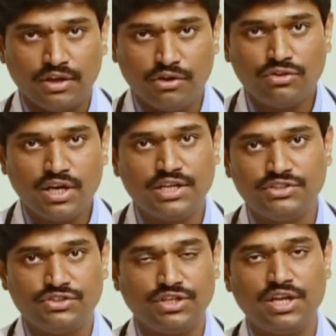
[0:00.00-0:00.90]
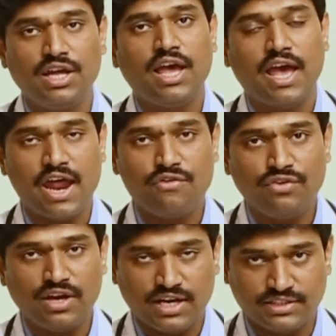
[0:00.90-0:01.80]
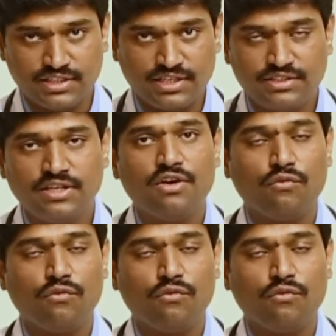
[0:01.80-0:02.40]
give the history, and we assess